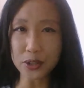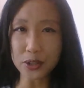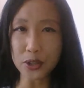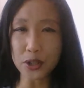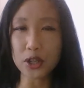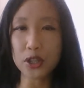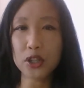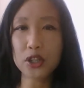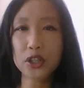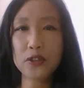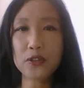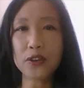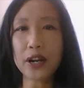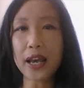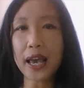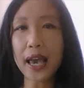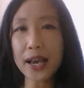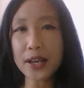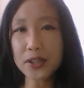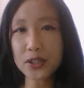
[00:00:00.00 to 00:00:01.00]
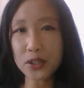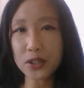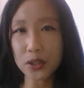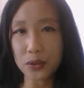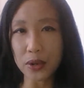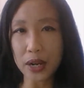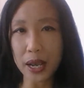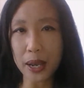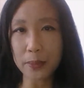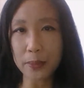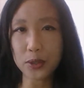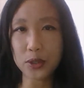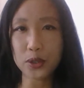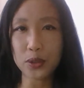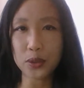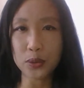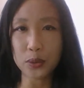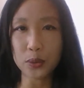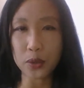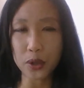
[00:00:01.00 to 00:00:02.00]
So you're going to look for a hexagram
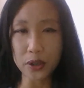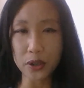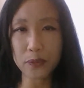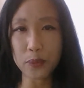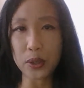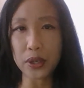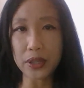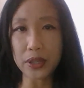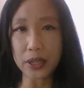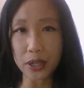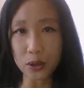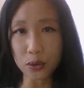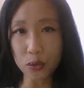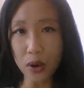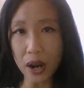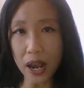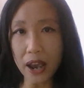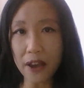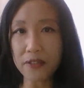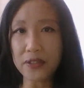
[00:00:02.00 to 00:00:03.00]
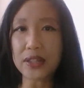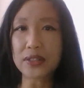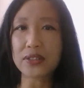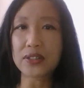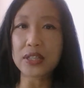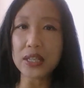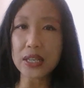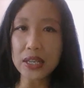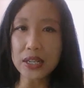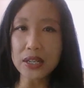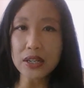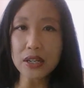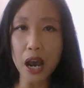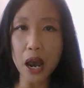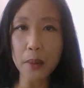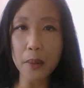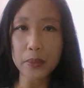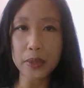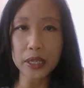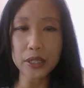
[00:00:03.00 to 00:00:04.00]
to work with in craft that's yin
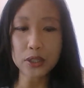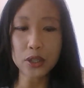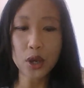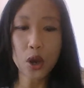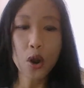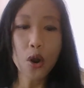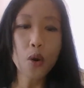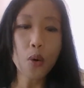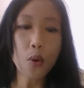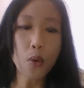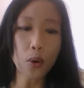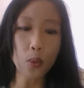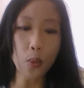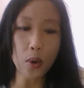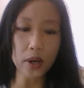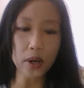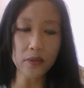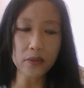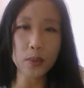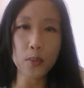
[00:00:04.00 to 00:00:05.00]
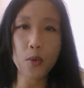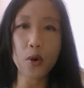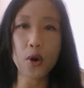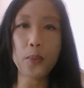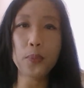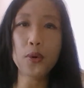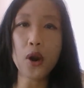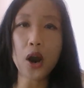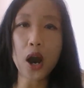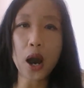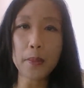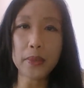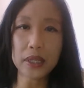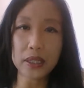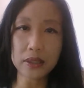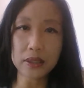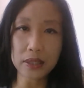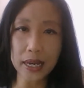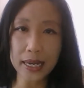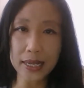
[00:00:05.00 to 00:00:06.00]
dominant, or one of the more
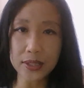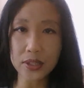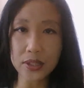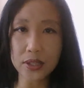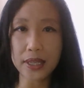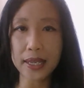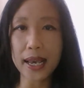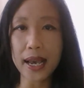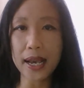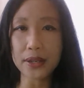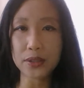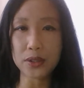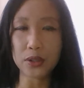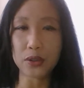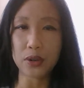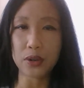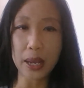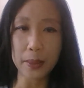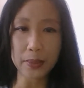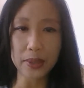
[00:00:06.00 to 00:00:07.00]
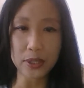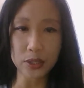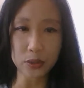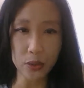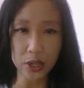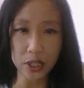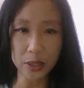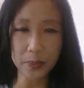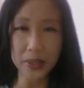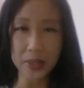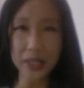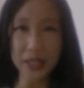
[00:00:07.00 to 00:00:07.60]
prominent lines in the hexagram is going to be